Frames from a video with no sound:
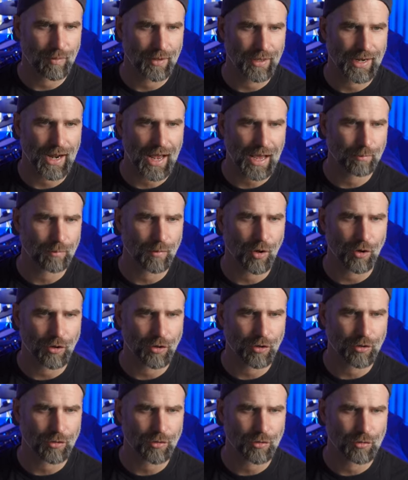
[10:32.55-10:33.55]
and I'm
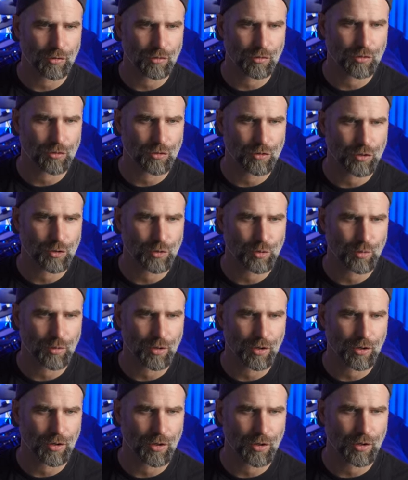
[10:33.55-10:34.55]
gonna do
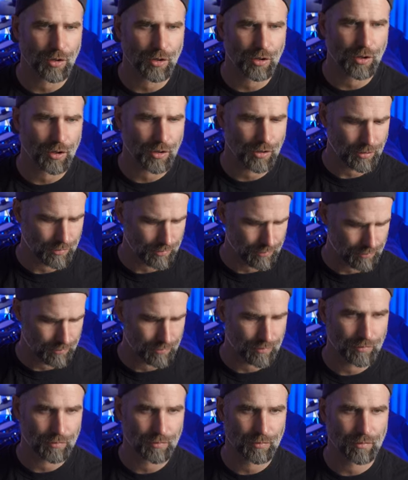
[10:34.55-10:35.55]
a
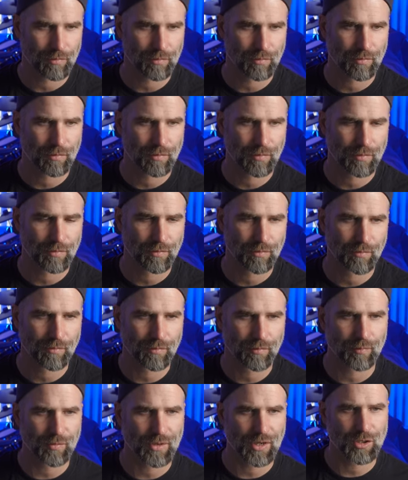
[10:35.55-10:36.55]

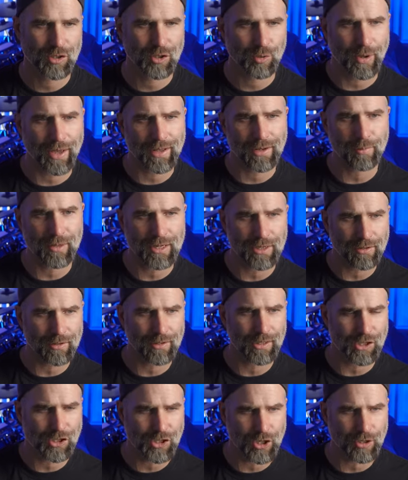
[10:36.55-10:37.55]
like a twenty minute
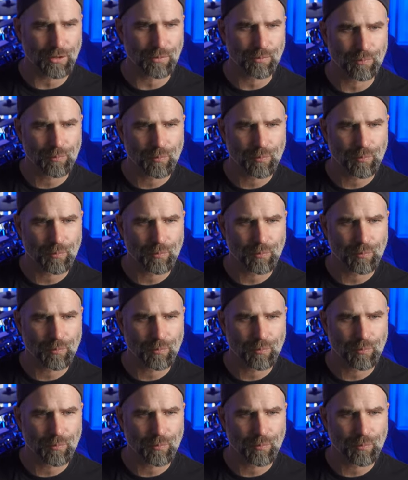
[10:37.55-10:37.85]
edition.